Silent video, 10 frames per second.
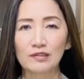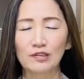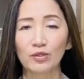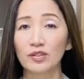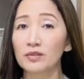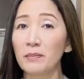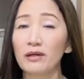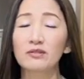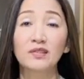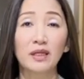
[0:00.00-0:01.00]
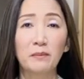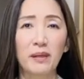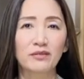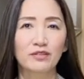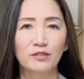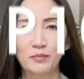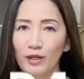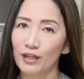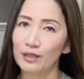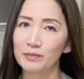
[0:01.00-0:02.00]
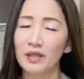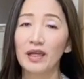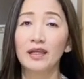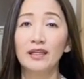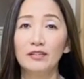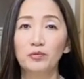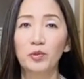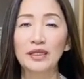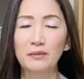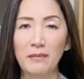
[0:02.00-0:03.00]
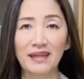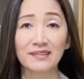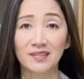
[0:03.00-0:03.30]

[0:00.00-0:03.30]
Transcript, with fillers: So it's about 10 pesos per cup if we can make